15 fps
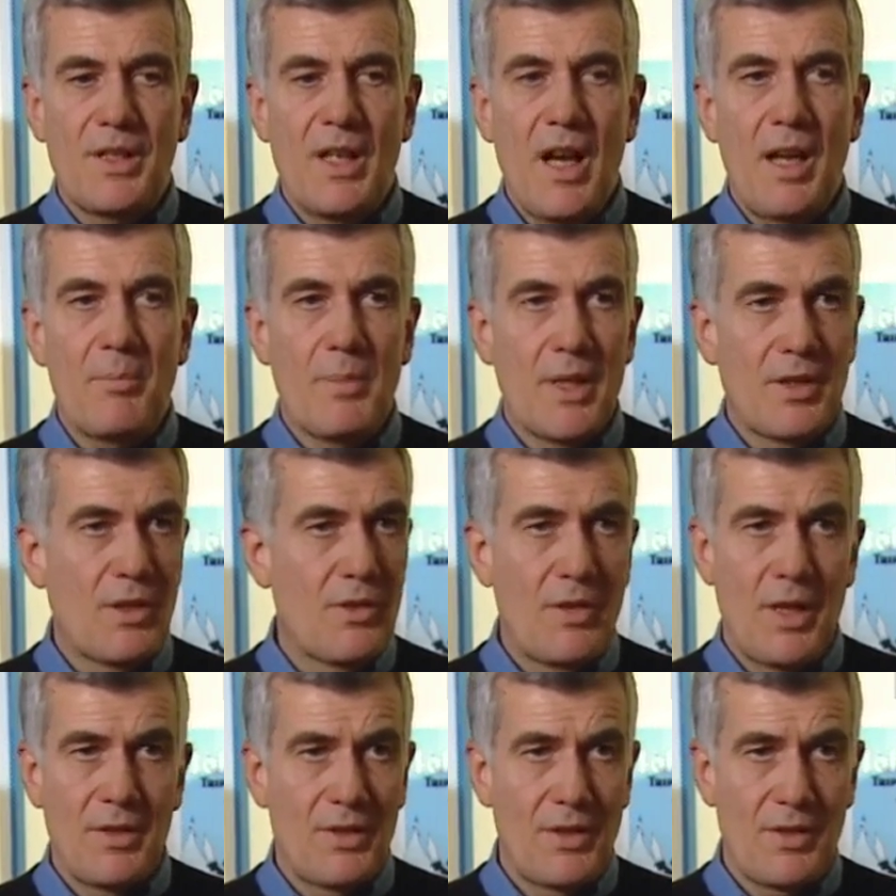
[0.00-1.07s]
did not make the
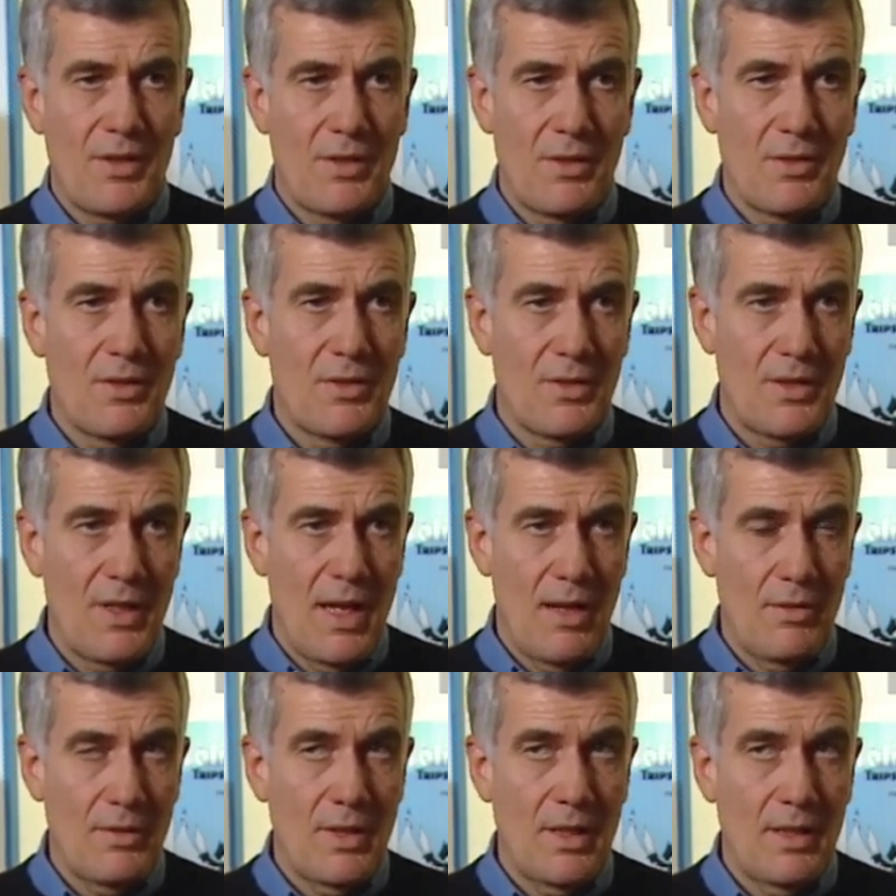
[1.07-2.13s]
transition to
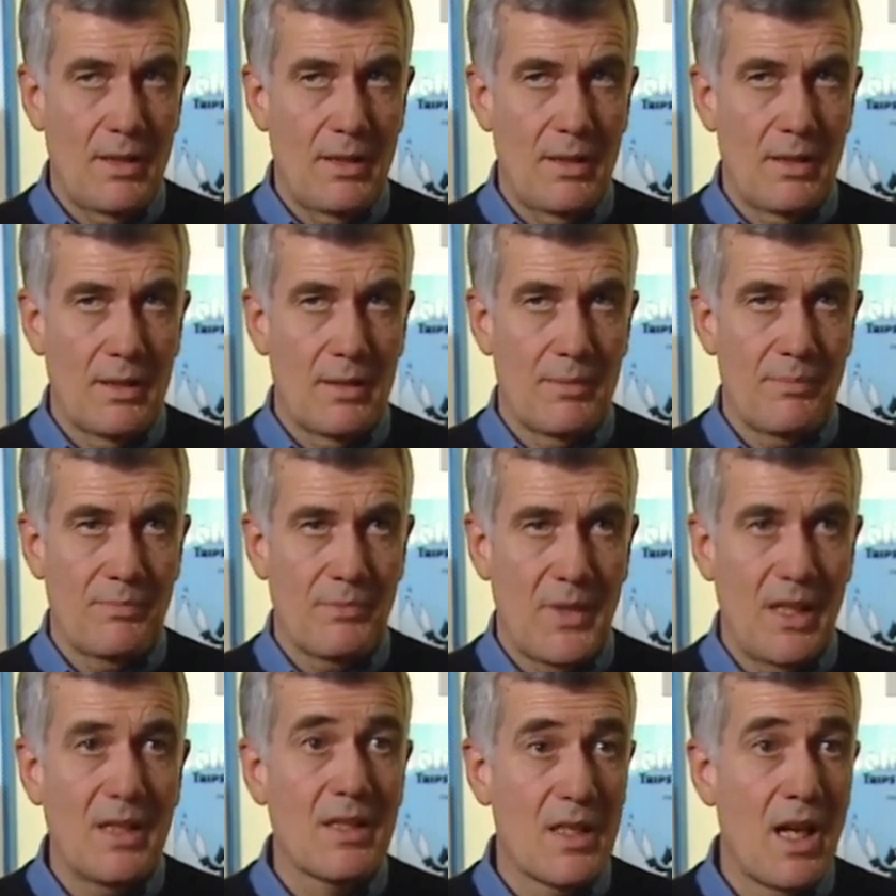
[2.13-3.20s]
sound um,
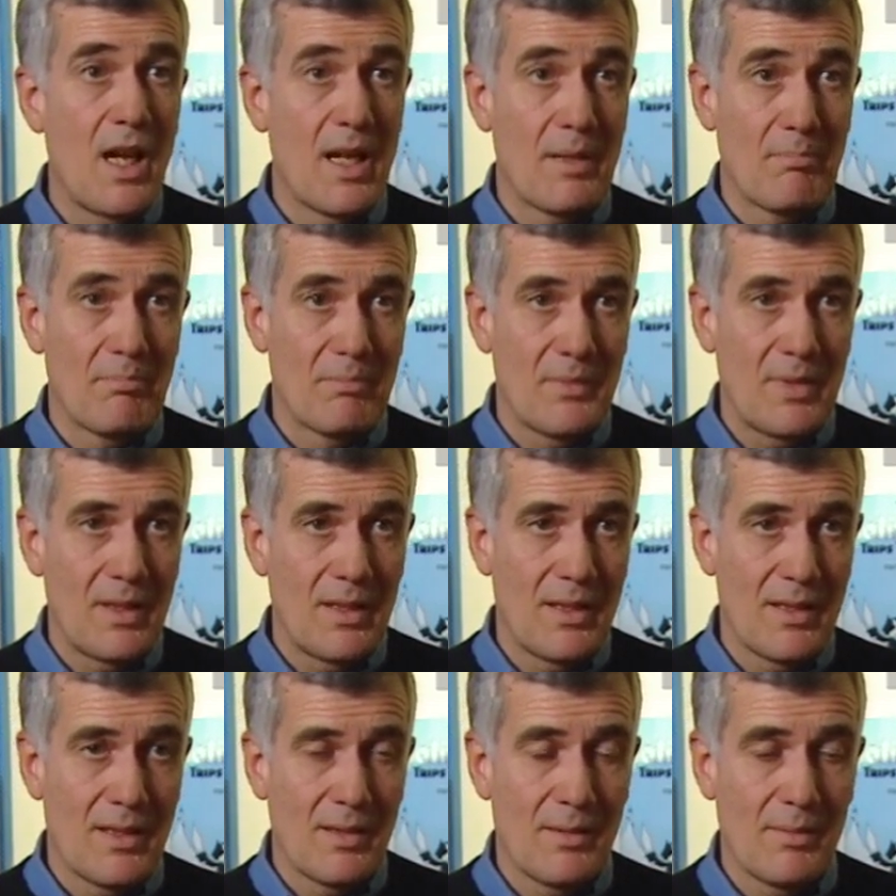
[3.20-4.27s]
in time.
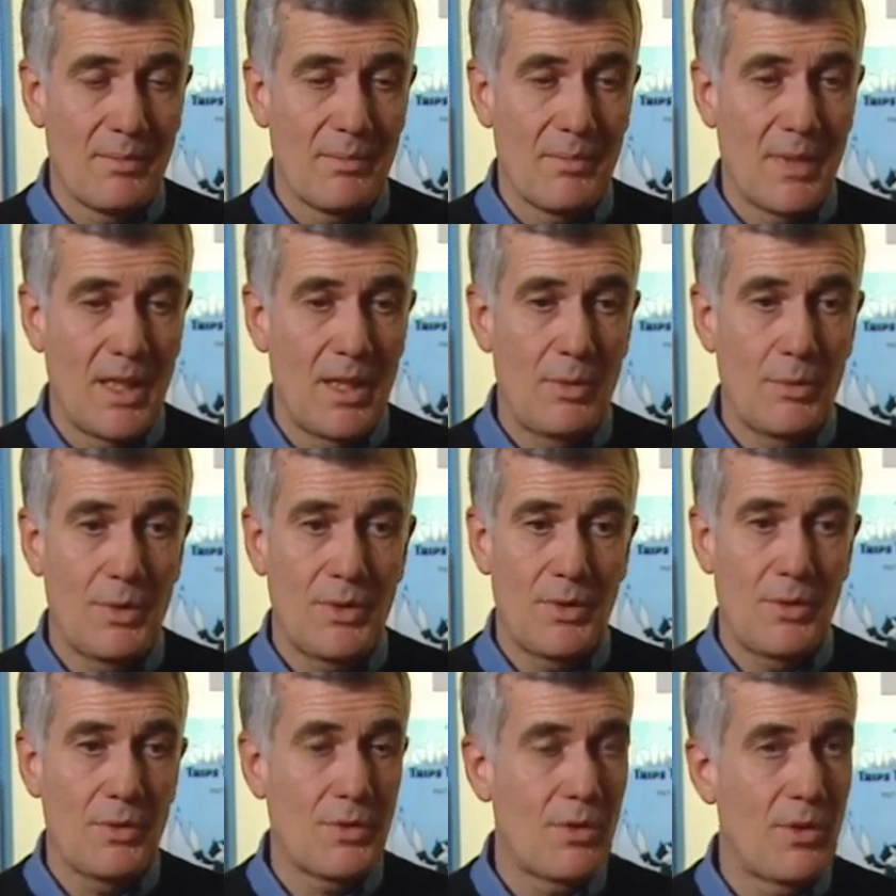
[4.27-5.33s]
Uh, he
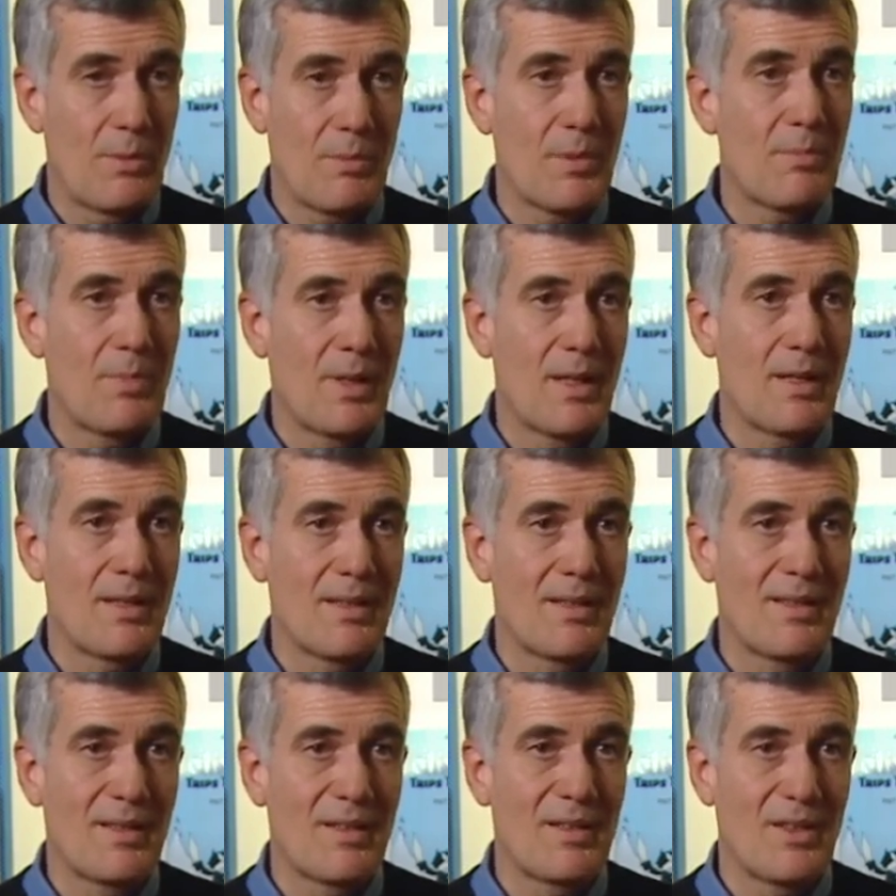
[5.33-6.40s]
was usurped by
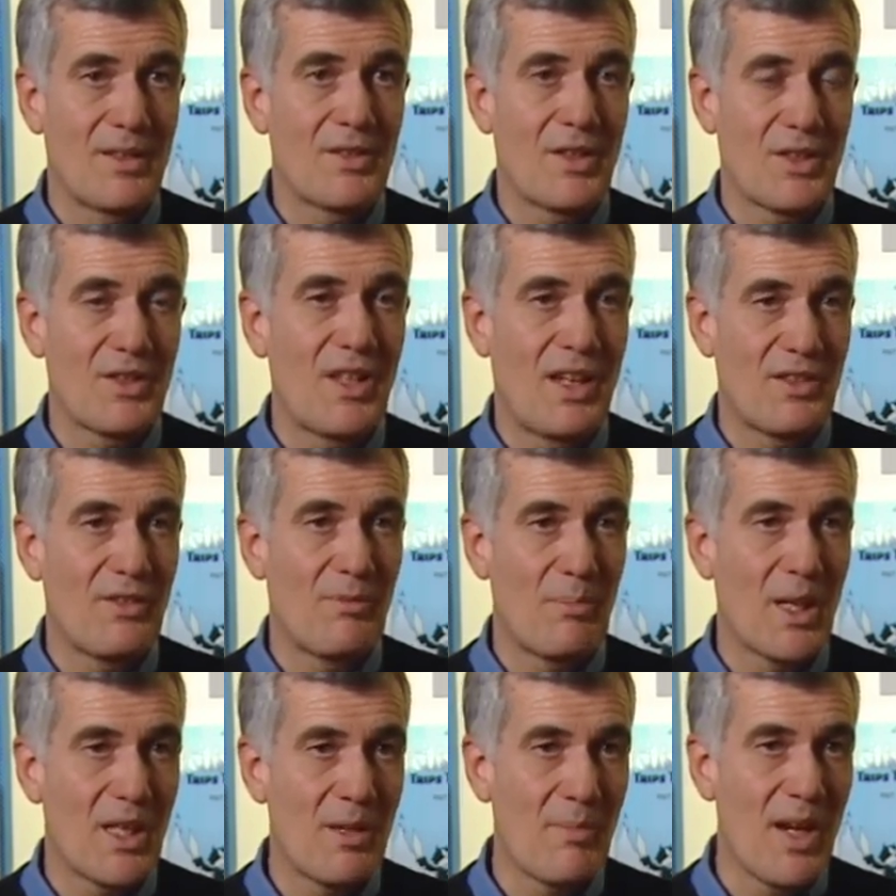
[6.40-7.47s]
the success of
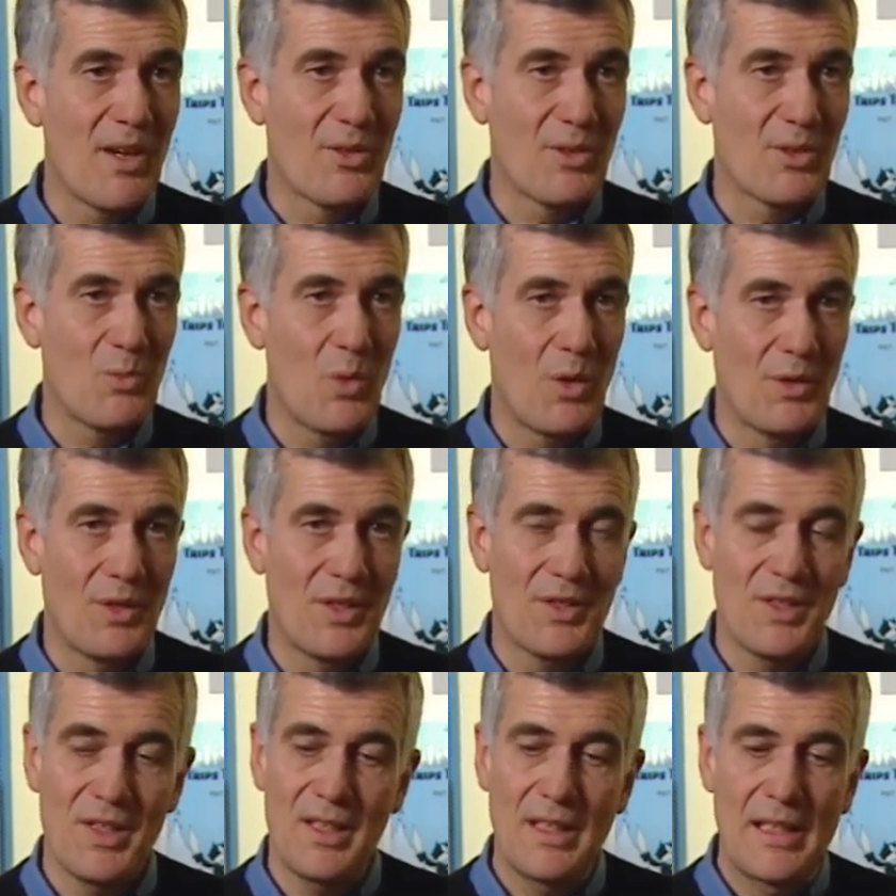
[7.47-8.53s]
Mickey Mouse. Walt
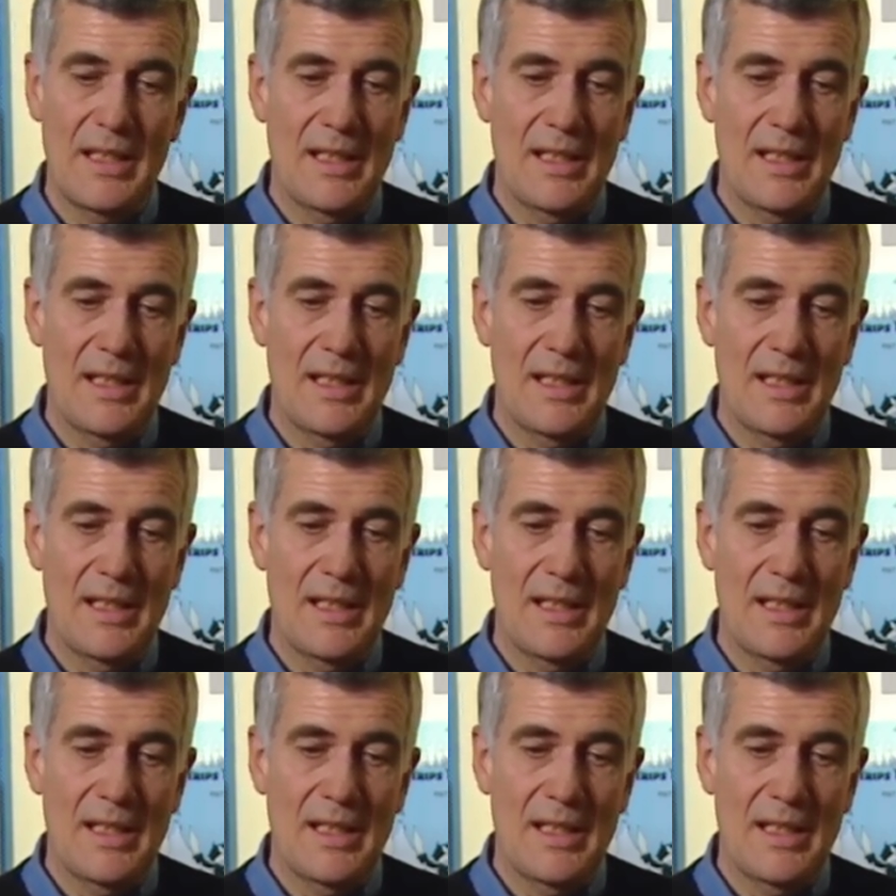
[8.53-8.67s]
Disney